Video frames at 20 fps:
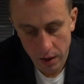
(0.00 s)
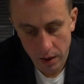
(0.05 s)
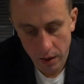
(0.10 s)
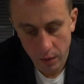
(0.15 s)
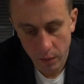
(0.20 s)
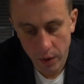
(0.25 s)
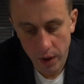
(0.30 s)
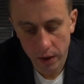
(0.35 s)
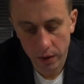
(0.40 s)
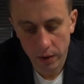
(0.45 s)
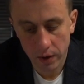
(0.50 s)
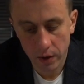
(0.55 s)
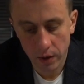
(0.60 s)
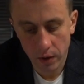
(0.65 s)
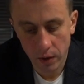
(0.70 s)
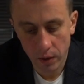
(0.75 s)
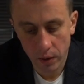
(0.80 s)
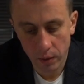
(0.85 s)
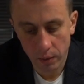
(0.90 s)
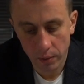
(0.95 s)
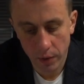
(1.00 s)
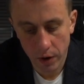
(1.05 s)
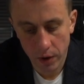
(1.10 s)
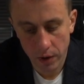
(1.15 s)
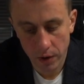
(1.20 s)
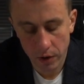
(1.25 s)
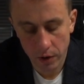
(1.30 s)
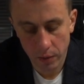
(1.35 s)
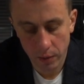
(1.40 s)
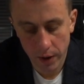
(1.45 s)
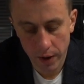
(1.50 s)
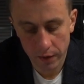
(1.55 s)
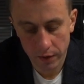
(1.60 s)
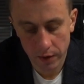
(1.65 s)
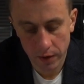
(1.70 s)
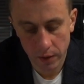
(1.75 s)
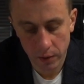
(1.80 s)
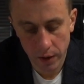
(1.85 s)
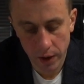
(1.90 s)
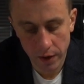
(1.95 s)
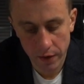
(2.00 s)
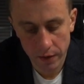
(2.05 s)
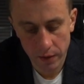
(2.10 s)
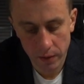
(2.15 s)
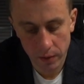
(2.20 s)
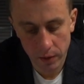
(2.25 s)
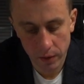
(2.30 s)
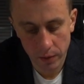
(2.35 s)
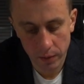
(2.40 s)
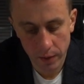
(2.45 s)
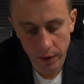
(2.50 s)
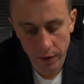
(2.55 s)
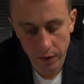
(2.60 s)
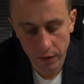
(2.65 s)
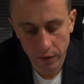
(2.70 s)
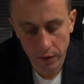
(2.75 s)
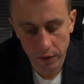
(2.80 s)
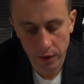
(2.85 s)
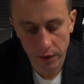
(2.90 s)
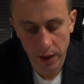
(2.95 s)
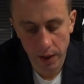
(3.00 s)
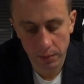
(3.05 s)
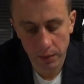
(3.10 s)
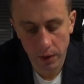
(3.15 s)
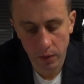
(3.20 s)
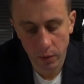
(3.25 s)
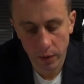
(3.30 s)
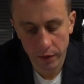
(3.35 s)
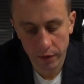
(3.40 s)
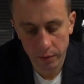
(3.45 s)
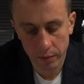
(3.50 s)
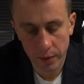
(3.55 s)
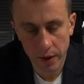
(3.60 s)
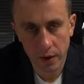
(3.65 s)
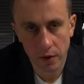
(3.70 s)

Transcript: When you merge West and Waves, what will the total number of waves be?